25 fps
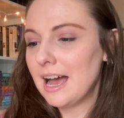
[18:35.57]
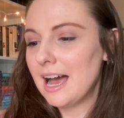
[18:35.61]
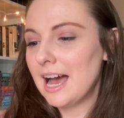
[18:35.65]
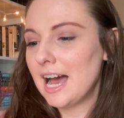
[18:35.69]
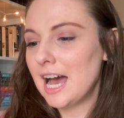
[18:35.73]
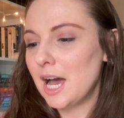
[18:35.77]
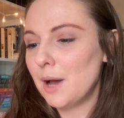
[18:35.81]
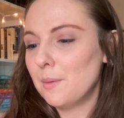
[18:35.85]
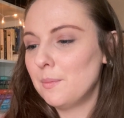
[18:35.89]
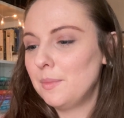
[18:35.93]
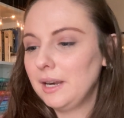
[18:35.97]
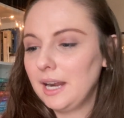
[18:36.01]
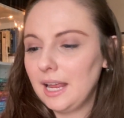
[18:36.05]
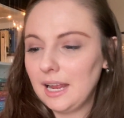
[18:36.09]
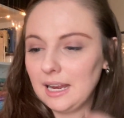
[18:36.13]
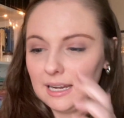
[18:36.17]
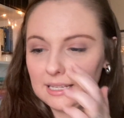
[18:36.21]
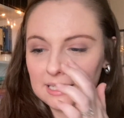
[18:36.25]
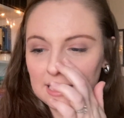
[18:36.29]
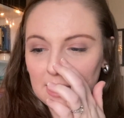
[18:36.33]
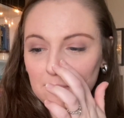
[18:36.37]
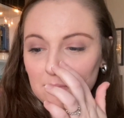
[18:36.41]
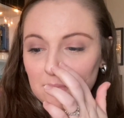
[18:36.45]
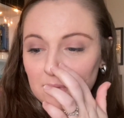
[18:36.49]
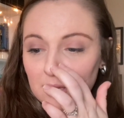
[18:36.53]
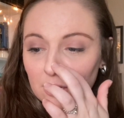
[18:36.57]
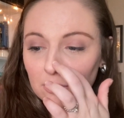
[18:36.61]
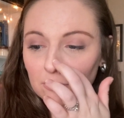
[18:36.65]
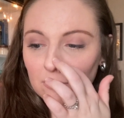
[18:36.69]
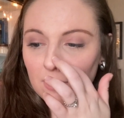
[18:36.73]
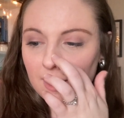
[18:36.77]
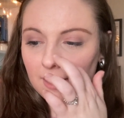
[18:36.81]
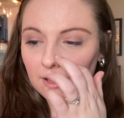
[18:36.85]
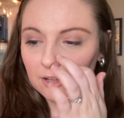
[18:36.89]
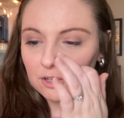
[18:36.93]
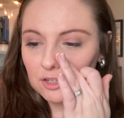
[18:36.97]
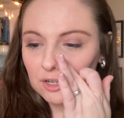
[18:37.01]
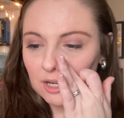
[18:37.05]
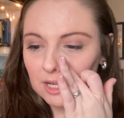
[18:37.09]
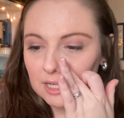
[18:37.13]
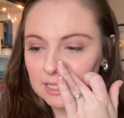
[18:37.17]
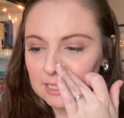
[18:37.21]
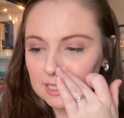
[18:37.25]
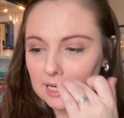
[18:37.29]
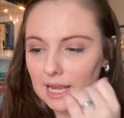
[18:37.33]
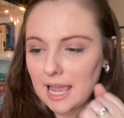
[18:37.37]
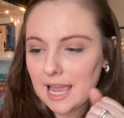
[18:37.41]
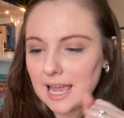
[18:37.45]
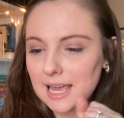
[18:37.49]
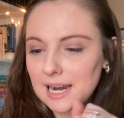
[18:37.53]
Uh, but it is a
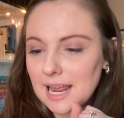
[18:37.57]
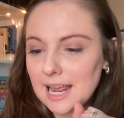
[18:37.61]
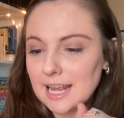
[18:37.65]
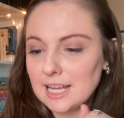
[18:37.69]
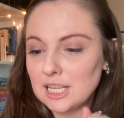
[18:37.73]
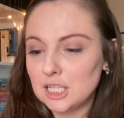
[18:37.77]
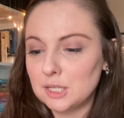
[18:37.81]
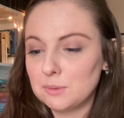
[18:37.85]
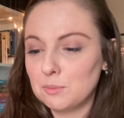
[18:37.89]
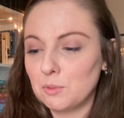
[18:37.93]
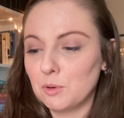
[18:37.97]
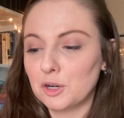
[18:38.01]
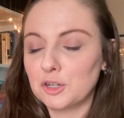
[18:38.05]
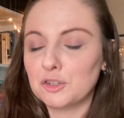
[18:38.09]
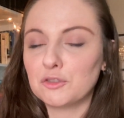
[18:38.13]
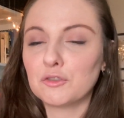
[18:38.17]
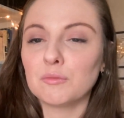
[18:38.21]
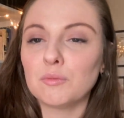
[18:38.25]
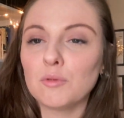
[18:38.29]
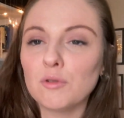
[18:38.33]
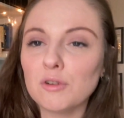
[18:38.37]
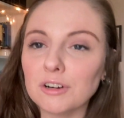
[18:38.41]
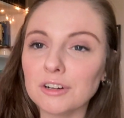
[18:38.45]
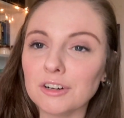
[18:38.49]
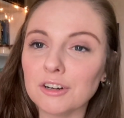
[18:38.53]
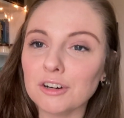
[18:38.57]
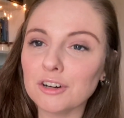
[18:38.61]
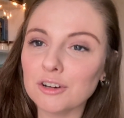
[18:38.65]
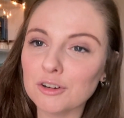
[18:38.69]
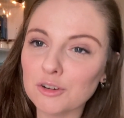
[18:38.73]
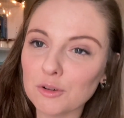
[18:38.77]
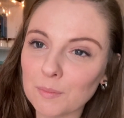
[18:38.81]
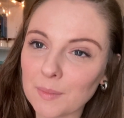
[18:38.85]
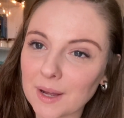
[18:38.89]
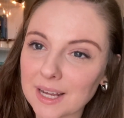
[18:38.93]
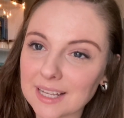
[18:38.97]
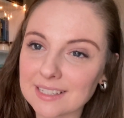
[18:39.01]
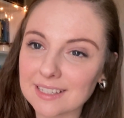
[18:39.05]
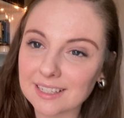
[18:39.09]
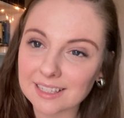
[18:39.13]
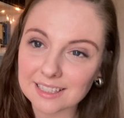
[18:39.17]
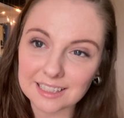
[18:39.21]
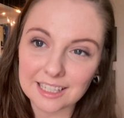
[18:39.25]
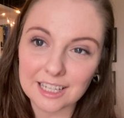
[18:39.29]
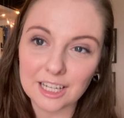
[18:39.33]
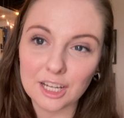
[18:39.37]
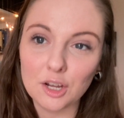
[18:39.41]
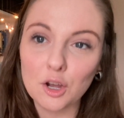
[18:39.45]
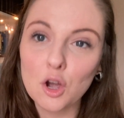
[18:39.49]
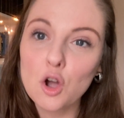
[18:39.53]
meteorologist and a sports reporter who
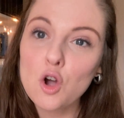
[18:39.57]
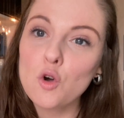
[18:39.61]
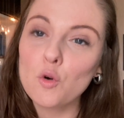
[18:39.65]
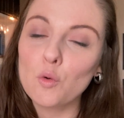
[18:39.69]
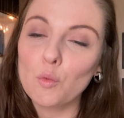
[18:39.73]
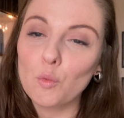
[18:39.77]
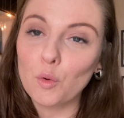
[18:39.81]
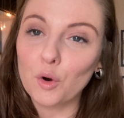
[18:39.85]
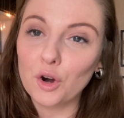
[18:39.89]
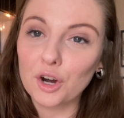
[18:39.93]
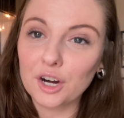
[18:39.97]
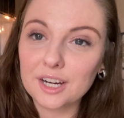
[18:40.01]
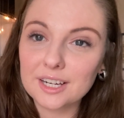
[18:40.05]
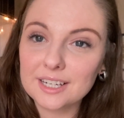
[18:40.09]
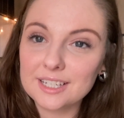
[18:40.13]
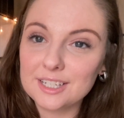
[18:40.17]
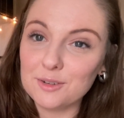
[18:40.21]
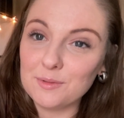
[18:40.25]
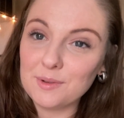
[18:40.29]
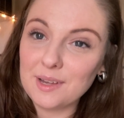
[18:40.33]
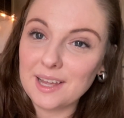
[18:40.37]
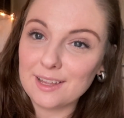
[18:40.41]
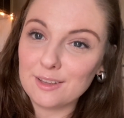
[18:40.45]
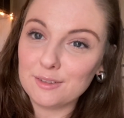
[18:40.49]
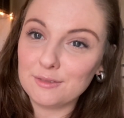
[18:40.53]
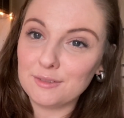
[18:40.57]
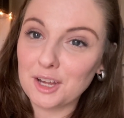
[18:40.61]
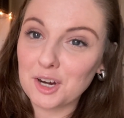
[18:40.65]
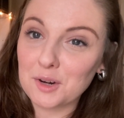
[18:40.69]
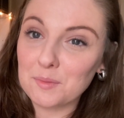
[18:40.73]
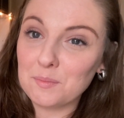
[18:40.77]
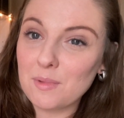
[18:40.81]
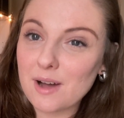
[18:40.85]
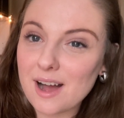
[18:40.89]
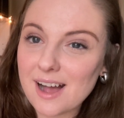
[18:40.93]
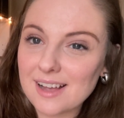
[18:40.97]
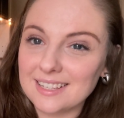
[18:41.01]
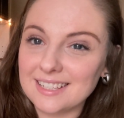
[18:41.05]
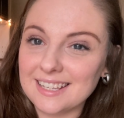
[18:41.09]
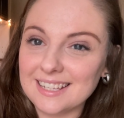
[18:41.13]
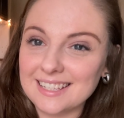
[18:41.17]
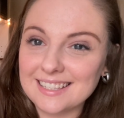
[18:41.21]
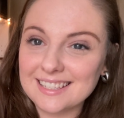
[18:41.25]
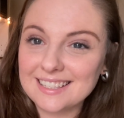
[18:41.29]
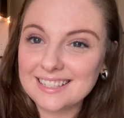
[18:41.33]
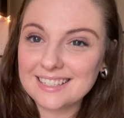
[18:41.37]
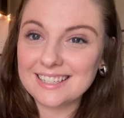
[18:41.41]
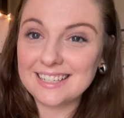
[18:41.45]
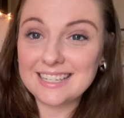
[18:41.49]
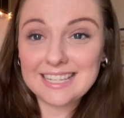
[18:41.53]
basically work to get their
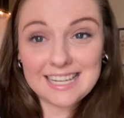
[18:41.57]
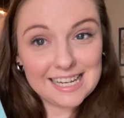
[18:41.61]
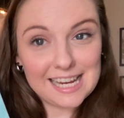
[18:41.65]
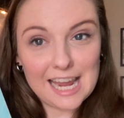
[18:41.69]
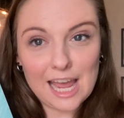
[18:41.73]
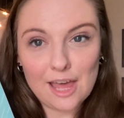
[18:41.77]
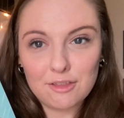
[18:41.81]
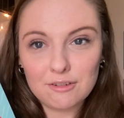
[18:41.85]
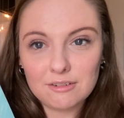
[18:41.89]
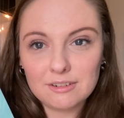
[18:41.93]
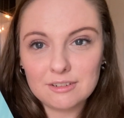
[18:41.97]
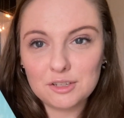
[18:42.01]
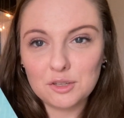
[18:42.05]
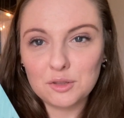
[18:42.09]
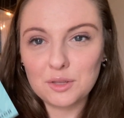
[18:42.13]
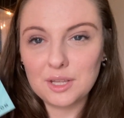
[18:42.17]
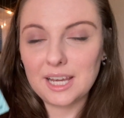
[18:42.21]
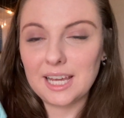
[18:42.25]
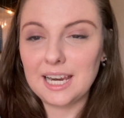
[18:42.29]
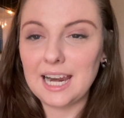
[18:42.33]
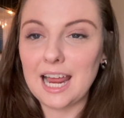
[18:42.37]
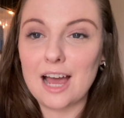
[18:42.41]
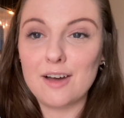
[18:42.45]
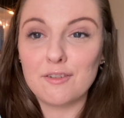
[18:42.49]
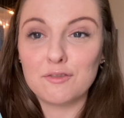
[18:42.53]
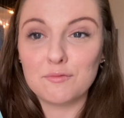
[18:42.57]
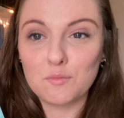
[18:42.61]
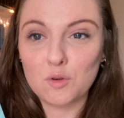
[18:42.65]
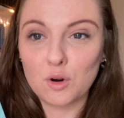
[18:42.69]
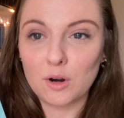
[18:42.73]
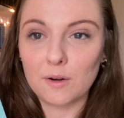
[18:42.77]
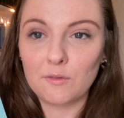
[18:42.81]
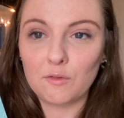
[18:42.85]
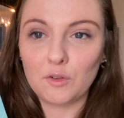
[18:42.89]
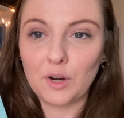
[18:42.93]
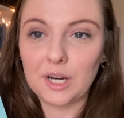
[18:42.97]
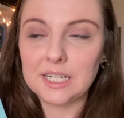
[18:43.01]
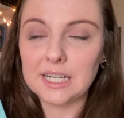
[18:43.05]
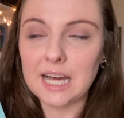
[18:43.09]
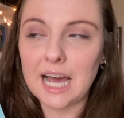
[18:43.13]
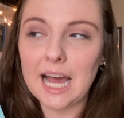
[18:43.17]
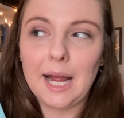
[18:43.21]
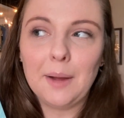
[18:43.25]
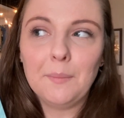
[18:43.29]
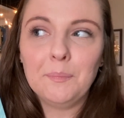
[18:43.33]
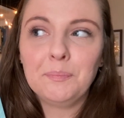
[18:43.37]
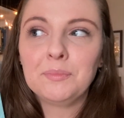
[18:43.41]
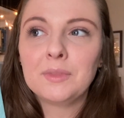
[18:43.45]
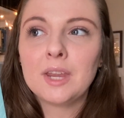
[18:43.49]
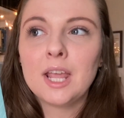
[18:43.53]
bosses together so they can have more free
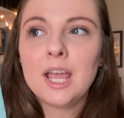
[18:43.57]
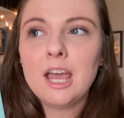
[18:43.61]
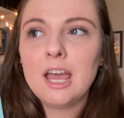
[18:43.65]
time.